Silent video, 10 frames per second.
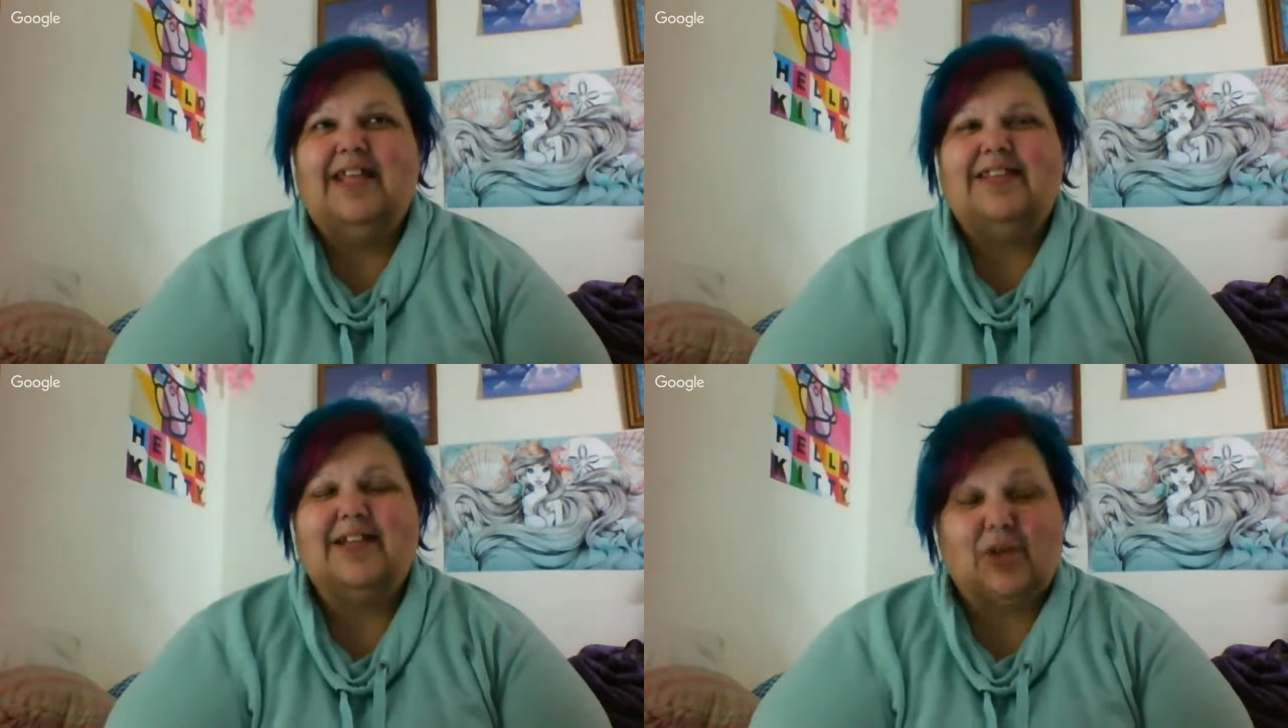
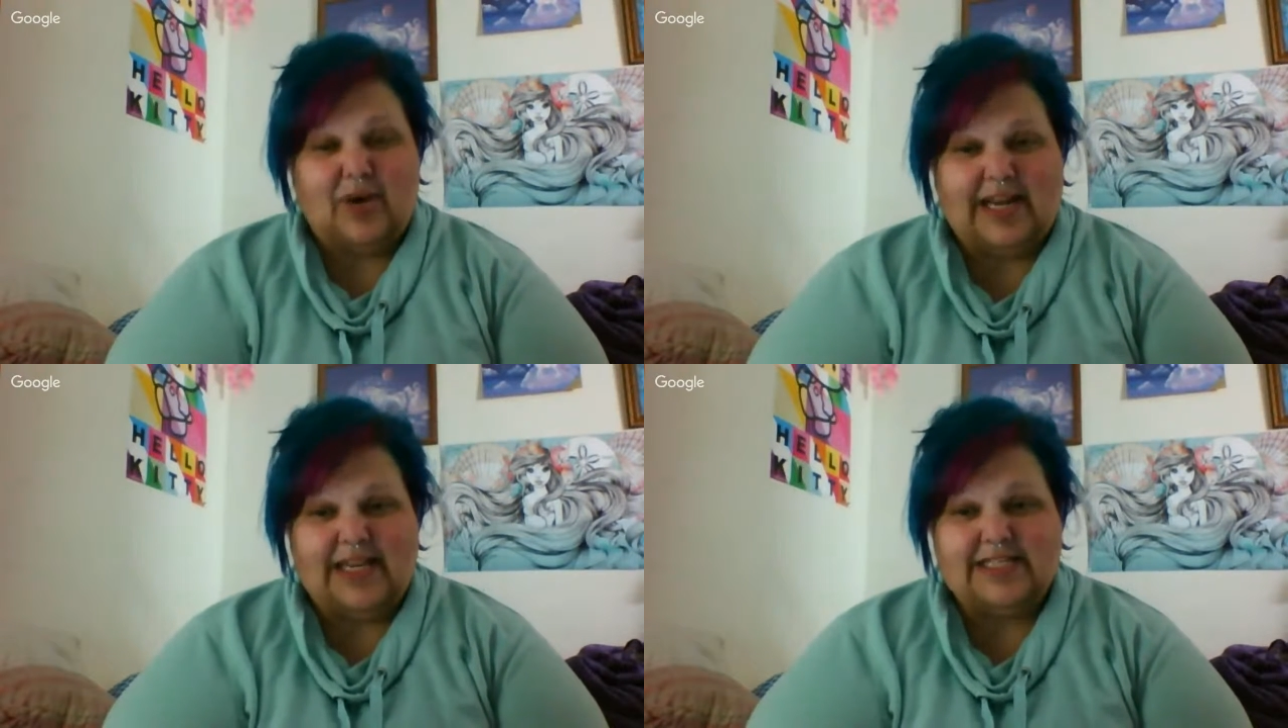the
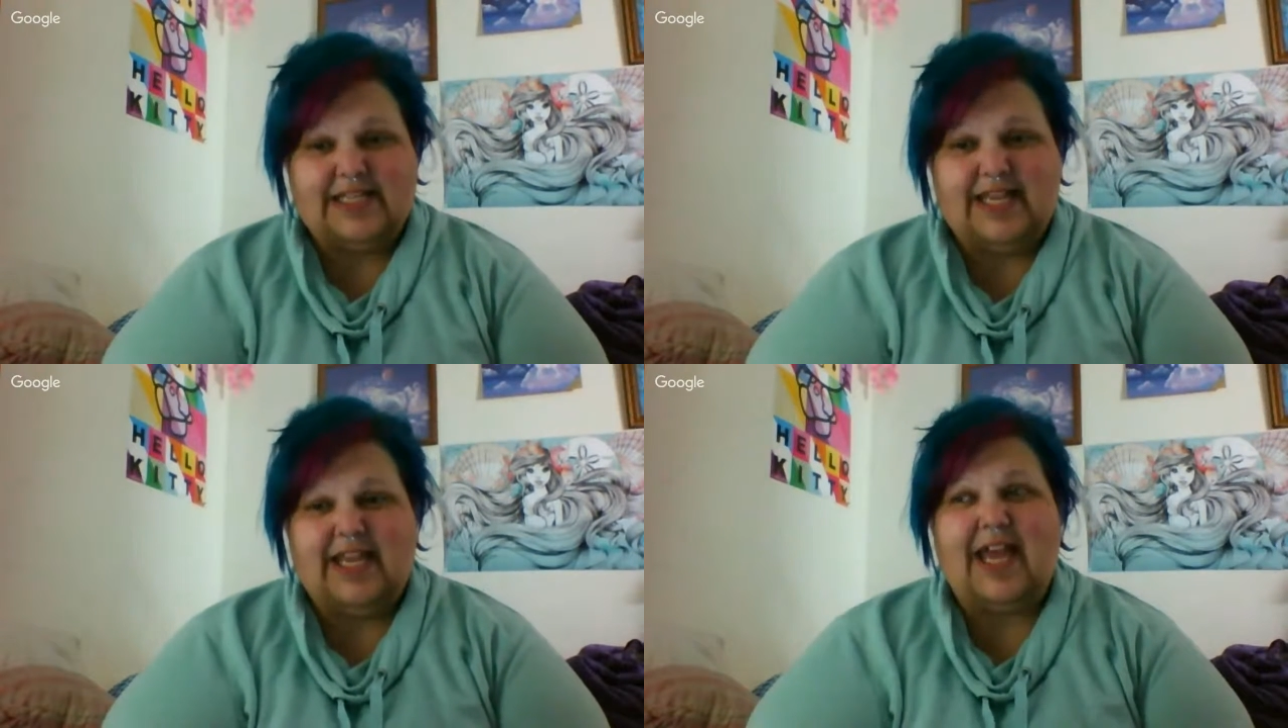
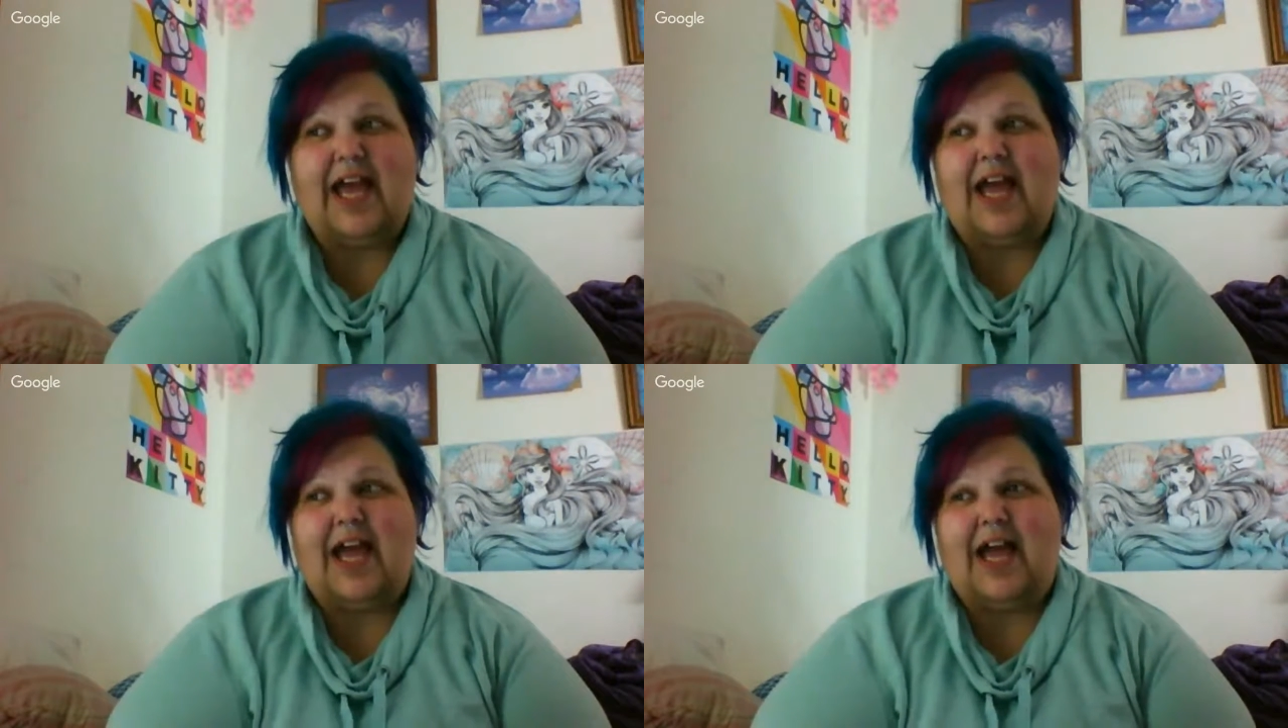crazy,
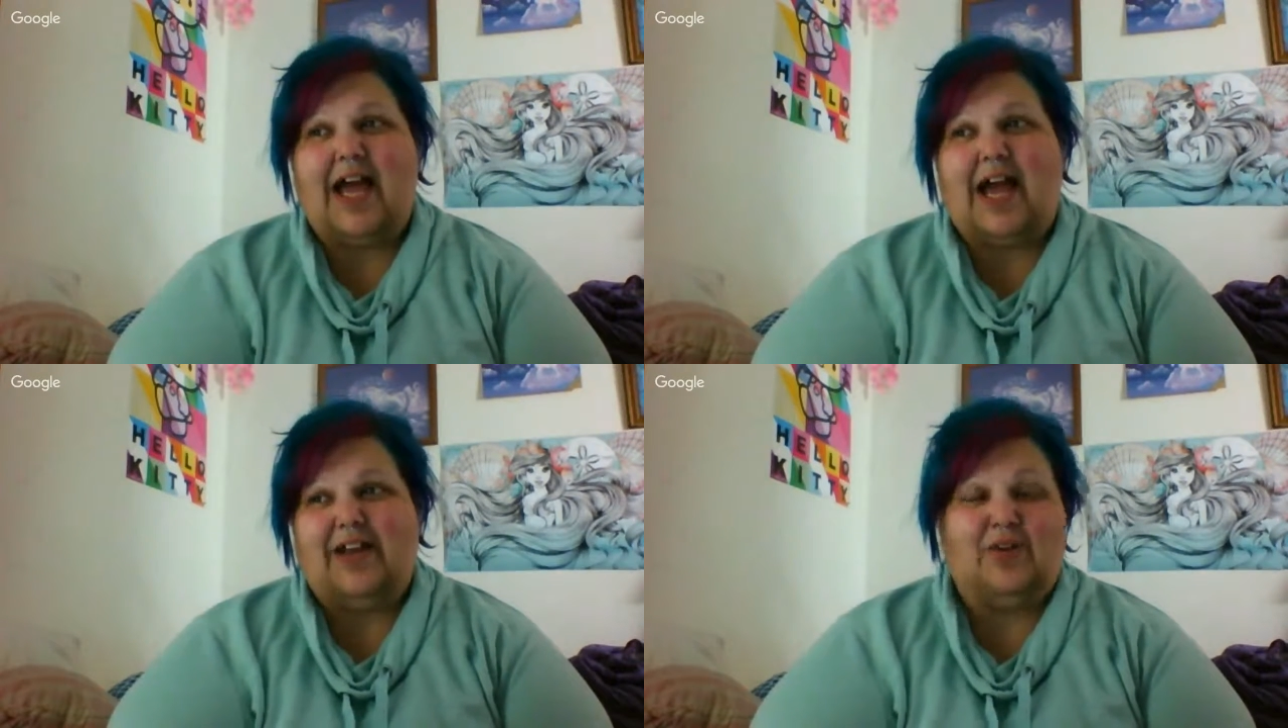
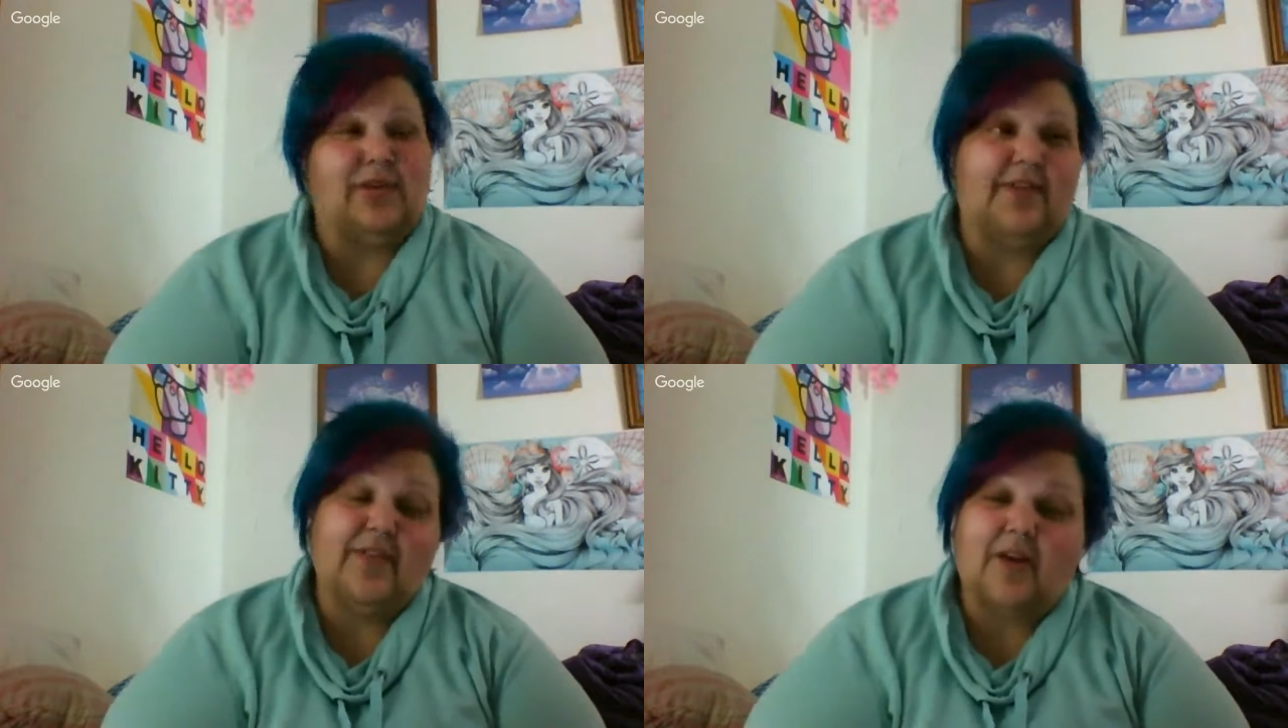I don't give